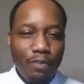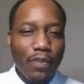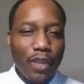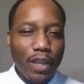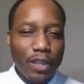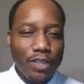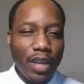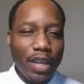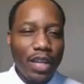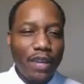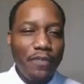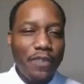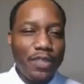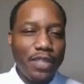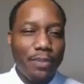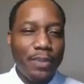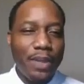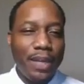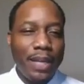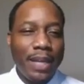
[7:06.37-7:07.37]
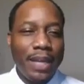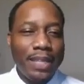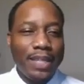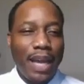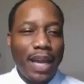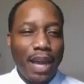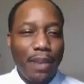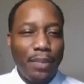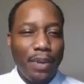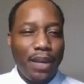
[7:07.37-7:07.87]
So I'll give you some
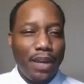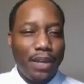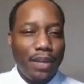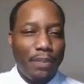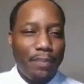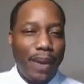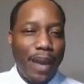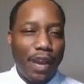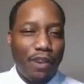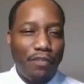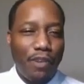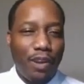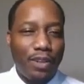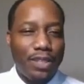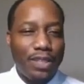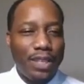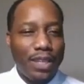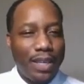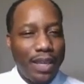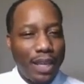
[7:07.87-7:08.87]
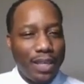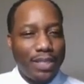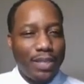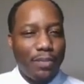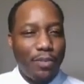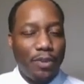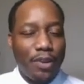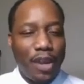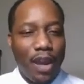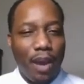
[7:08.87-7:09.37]
time in the background to get some
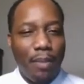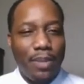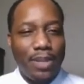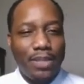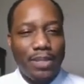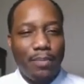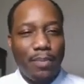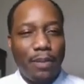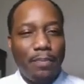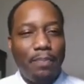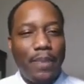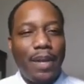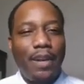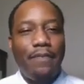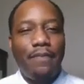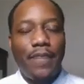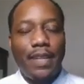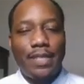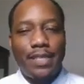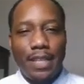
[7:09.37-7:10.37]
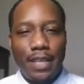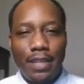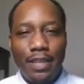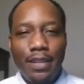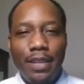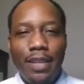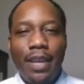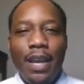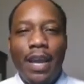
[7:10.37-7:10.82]
more comments about benefits in,